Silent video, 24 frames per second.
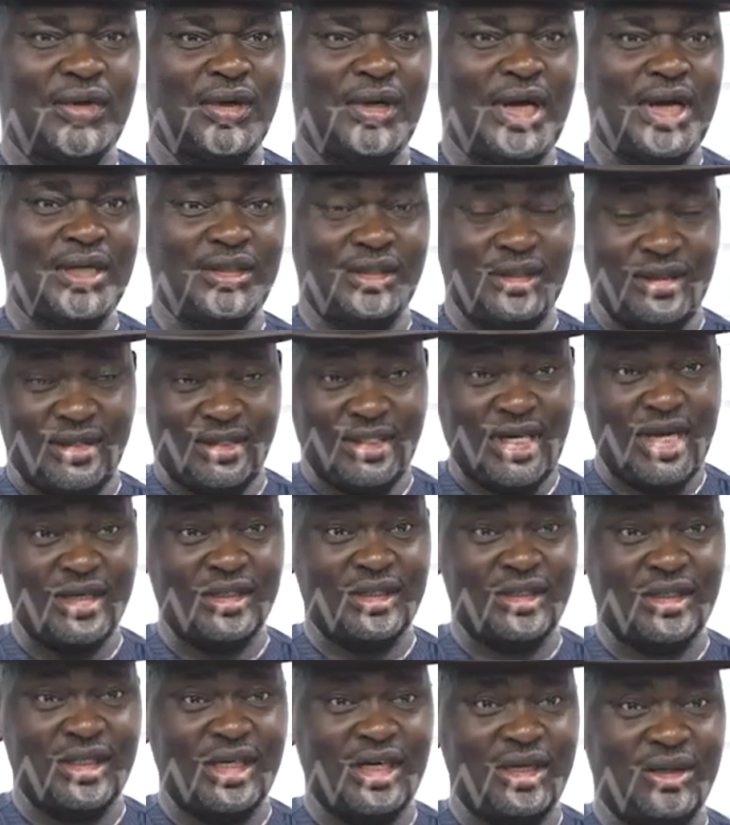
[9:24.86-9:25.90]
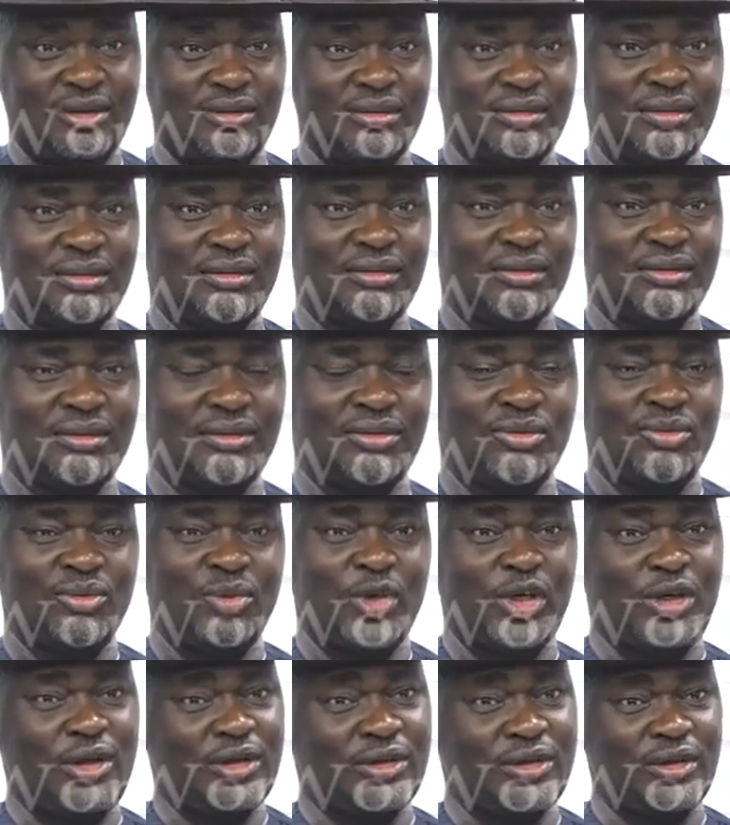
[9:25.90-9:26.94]
As it stands now,
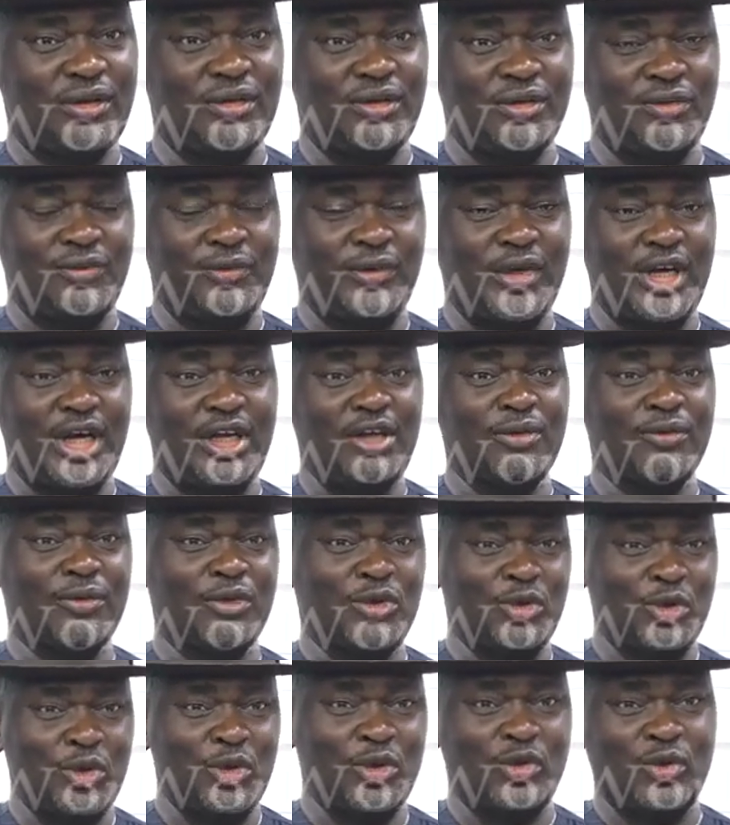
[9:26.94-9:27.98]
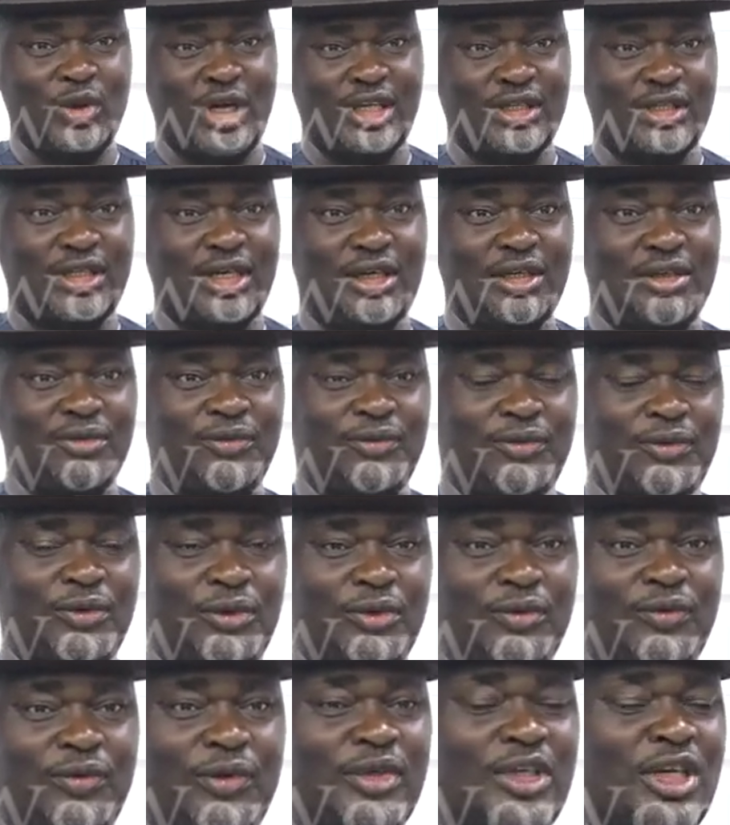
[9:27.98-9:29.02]
because of the fear, even those who are selling
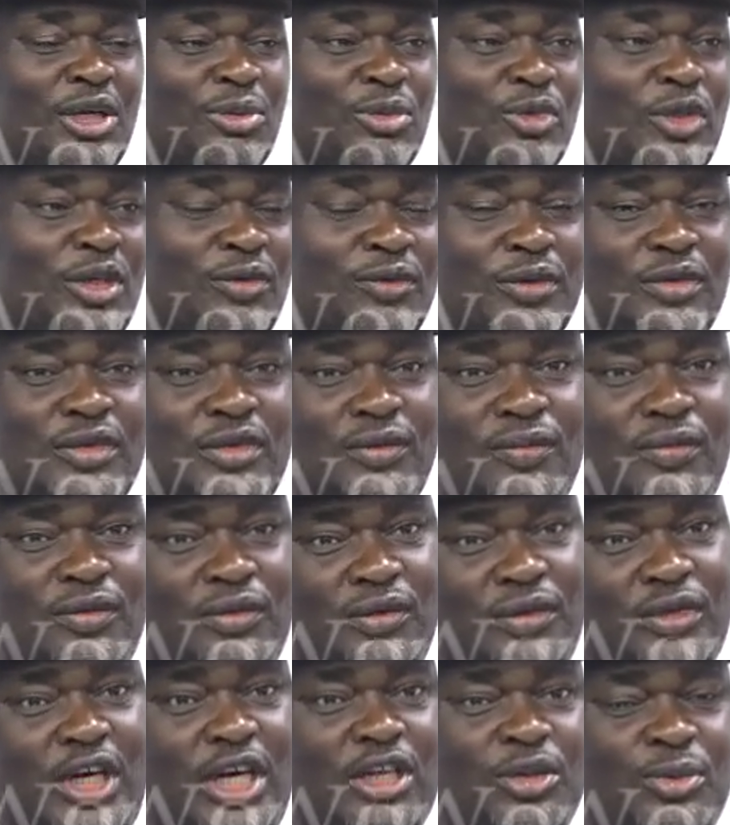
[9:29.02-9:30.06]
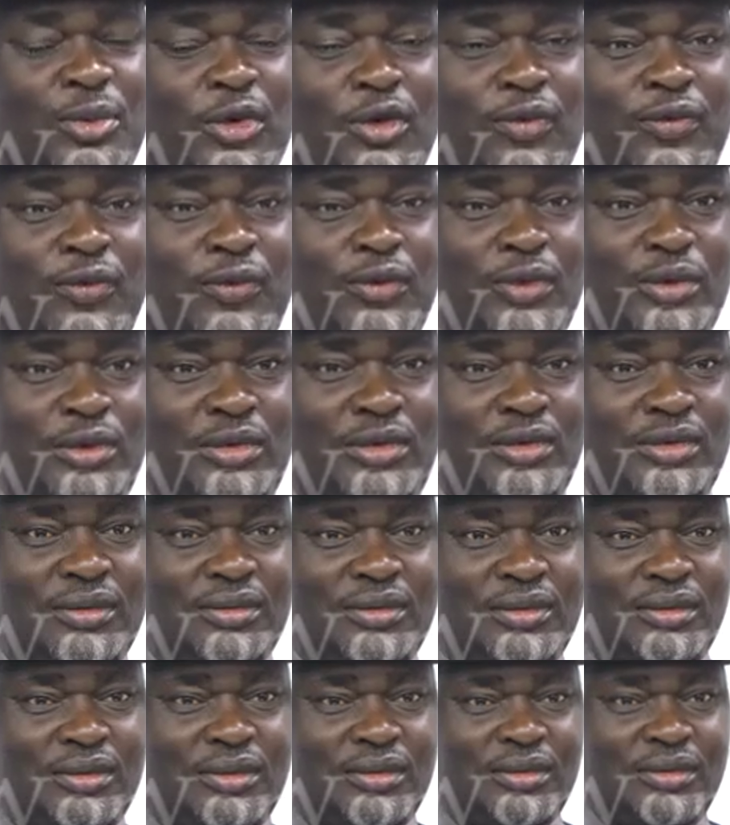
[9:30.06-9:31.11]
food, for them to even transport food
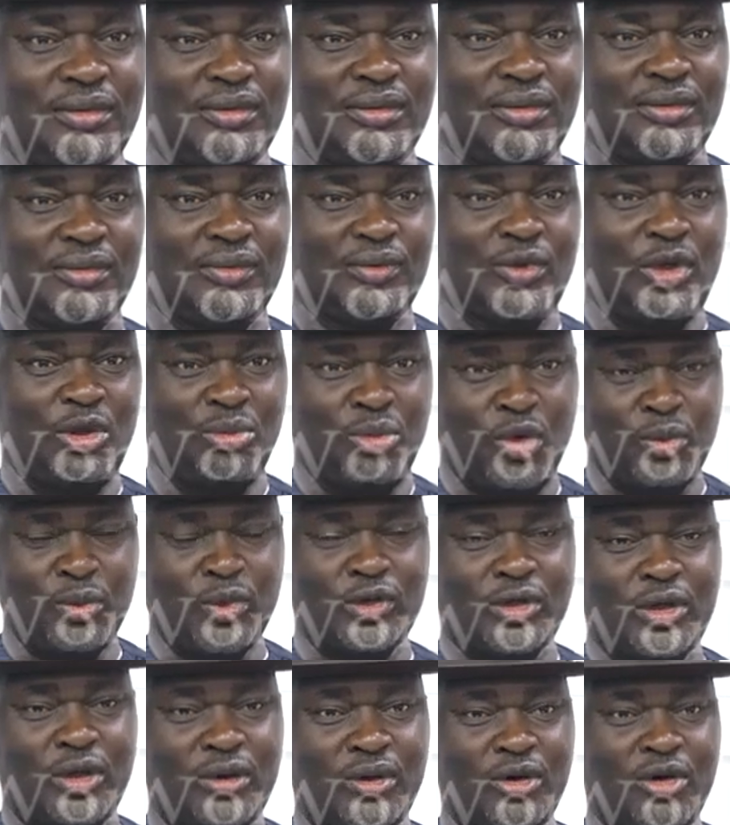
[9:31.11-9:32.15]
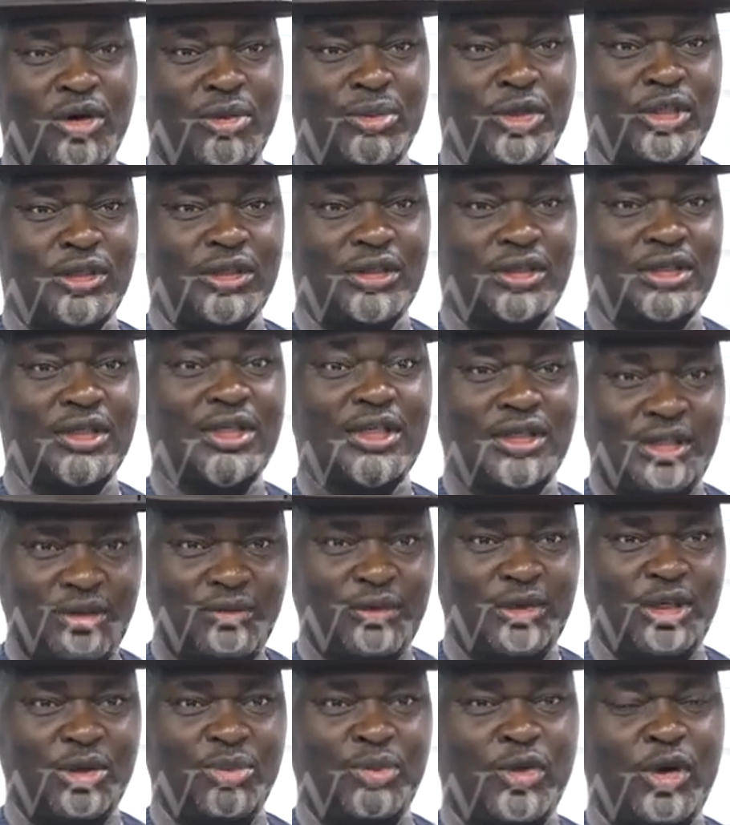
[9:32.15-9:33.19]
to a Igbomotoro community is
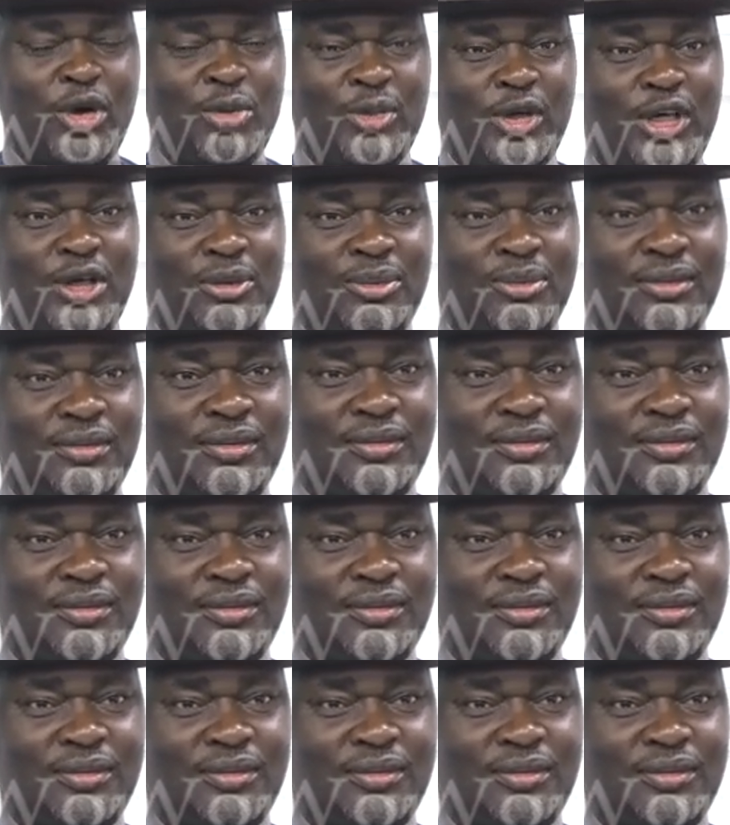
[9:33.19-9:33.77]
even a problem.